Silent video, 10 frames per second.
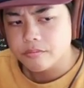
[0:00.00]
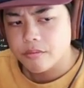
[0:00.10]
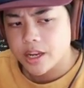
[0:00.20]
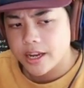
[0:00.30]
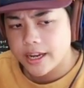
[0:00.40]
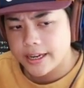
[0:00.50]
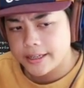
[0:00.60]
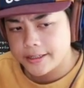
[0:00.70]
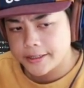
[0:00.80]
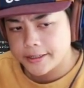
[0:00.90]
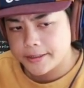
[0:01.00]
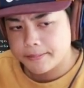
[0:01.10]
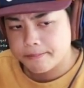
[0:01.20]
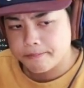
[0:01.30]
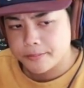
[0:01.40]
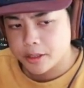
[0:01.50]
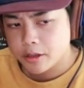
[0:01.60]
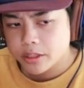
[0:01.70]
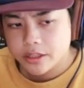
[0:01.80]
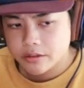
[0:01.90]
And there are
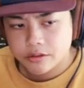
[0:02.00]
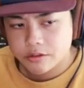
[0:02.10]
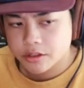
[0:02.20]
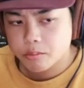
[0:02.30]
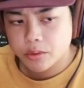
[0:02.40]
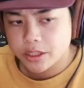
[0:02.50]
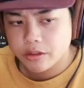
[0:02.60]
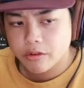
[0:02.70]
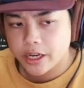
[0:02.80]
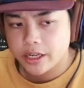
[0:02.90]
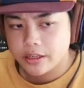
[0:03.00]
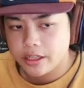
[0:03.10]
really some really great